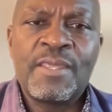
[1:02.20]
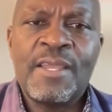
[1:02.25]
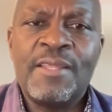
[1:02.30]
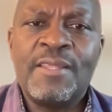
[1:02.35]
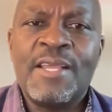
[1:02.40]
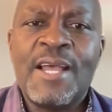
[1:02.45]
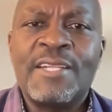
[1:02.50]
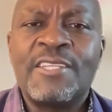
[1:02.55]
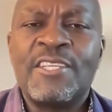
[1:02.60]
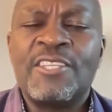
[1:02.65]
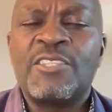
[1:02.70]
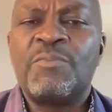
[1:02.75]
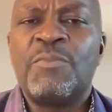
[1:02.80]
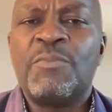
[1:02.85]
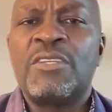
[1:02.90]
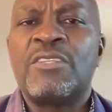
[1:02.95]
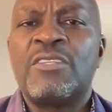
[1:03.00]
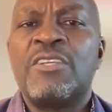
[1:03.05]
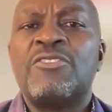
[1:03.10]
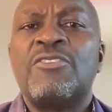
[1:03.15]
And that
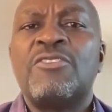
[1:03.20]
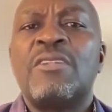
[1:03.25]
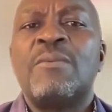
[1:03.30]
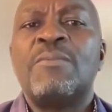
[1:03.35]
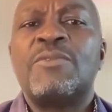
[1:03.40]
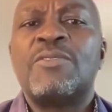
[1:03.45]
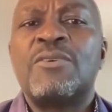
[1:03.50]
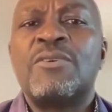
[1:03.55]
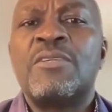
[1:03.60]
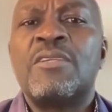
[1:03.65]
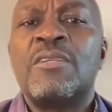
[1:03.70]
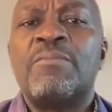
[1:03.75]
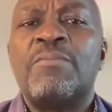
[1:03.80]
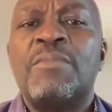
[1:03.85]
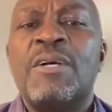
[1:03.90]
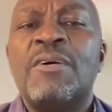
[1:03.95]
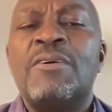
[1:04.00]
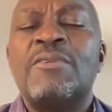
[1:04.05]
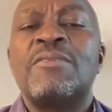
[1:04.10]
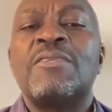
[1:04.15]
expectation I'm talking
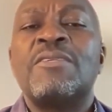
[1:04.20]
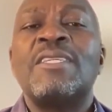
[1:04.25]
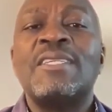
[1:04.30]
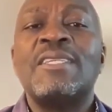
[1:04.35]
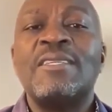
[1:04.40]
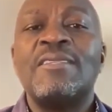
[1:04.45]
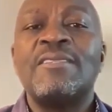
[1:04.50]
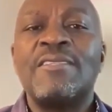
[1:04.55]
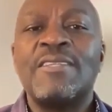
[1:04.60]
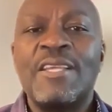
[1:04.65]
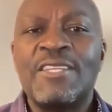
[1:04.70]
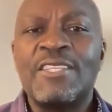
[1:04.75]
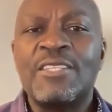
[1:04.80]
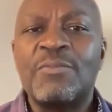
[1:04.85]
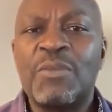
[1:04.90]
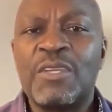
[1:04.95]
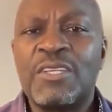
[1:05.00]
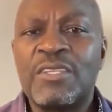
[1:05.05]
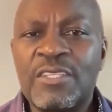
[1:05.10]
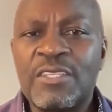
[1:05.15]
about is
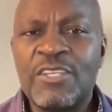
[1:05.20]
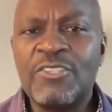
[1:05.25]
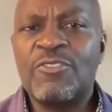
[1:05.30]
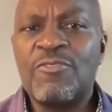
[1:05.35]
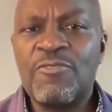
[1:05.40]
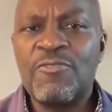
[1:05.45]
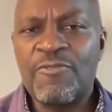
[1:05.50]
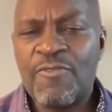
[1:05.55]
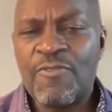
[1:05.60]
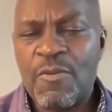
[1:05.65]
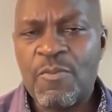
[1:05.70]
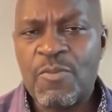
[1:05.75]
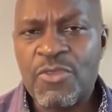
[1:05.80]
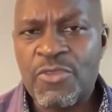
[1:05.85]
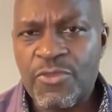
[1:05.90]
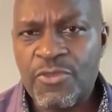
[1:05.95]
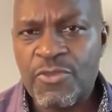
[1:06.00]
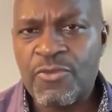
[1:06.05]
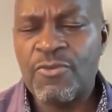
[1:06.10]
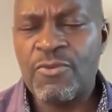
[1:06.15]
expectation from
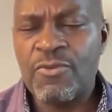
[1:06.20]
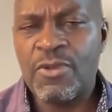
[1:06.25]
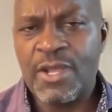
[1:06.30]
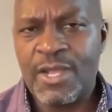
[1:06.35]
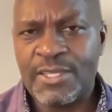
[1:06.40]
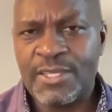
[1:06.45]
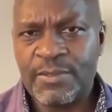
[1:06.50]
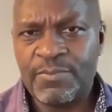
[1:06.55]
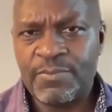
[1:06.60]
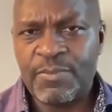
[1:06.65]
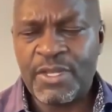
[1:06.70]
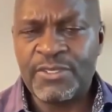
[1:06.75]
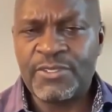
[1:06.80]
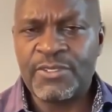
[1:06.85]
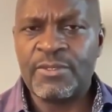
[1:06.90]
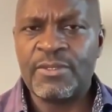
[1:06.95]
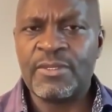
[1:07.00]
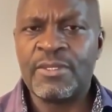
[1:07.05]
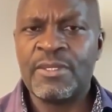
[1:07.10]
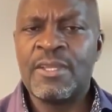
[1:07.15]
you as a
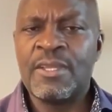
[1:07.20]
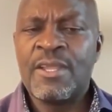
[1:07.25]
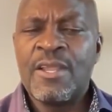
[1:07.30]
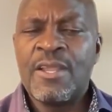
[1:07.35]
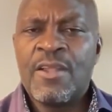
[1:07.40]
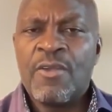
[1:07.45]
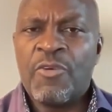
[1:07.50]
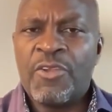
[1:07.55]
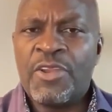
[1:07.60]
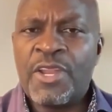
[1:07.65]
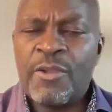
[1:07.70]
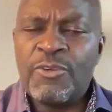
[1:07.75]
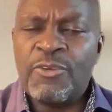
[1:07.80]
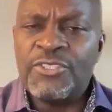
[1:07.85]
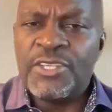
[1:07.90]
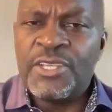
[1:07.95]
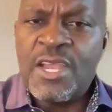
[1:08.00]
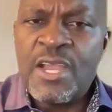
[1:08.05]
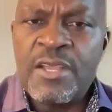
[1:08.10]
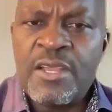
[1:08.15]
person. When I
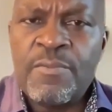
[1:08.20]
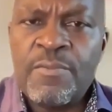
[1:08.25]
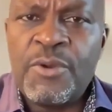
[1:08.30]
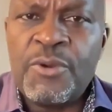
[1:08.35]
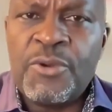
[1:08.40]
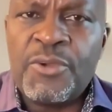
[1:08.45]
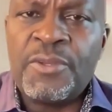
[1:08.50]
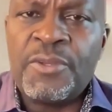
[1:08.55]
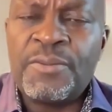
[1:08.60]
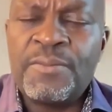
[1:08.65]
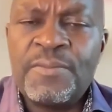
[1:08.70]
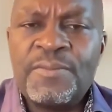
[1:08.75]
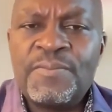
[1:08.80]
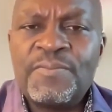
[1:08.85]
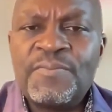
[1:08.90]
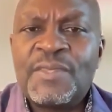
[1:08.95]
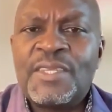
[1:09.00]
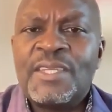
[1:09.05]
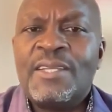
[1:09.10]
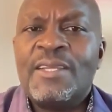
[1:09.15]
was a young boy,
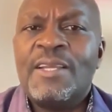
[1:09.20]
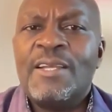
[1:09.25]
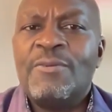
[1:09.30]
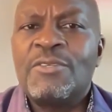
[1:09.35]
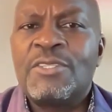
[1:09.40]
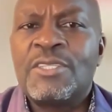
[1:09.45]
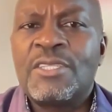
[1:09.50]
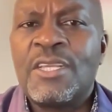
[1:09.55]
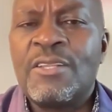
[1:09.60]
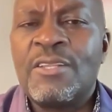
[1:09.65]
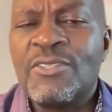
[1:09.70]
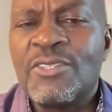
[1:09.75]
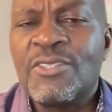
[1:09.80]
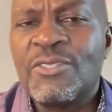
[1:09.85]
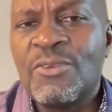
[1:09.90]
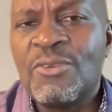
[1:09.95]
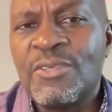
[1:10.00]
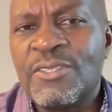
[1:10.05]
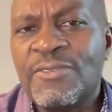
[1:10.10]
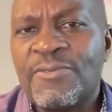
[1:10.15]
I will tell you
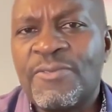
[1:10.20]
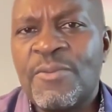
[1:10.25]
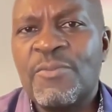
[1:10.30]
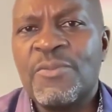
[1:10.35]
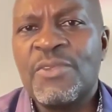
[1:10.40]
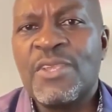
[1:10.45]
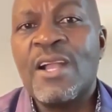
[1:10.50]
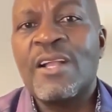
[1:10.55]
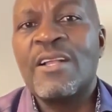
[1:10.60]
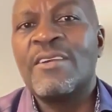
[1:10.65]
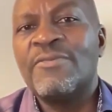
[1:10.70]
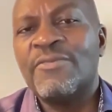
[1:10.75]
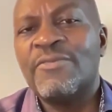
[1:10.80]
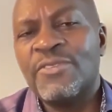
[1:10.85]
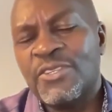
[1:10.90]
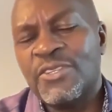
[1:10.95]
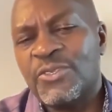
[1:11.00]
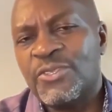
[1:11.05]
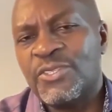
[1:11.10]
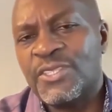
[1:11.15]
stories from Nyaka
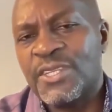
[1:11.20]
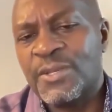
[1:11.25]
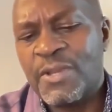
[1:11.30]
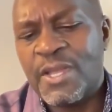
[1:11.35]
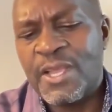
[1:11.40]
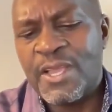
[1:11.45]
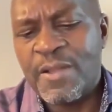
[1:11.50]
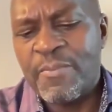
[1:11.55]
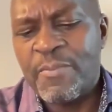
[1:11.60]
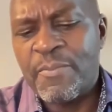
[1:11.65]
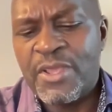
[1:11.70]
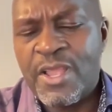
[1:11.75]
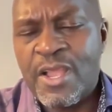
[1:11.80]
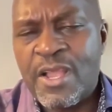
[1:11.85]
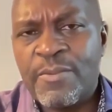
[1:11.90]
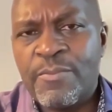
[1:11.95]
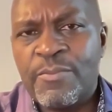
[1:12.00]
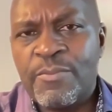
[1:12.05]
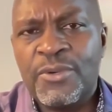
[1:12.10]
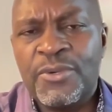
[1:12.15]
Village, Joseph. I am a
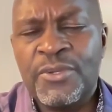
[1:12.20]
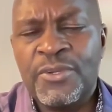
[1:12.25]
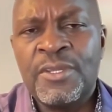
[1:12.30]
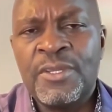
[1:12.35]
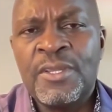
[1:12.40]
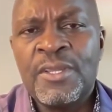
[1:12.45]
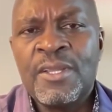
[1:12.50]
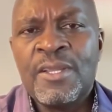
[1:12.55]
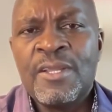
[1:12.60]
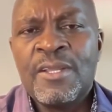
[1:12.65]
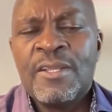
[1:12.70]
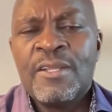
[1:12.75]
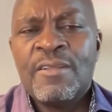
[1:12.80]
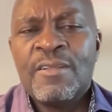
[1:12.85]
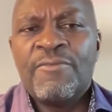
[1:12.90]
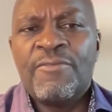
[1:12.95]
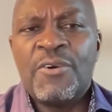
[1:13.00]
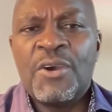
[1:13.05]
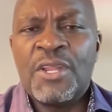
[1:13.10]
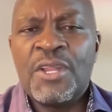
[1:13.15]
young boy,
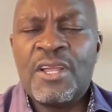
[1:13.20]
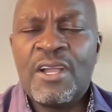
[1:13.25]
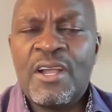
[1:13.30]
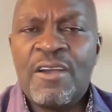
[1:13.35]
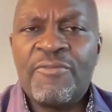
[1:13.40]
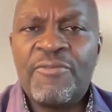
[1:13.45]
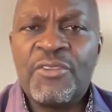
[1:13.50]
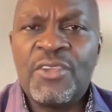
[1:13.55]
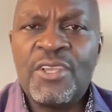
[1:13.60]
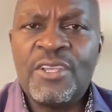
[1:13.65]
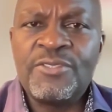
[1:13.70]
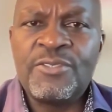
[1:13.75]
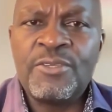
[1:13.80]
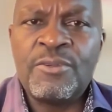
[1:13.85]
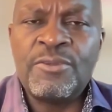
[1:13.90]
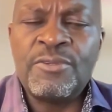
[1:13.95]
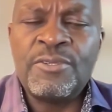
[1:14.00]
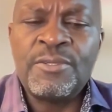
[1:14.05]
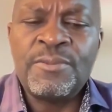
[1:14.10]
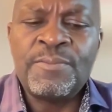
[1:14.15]
4.5 years
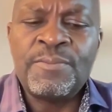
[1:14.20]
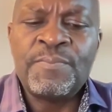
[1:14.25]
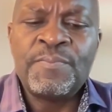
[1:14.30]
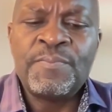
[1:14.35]
old.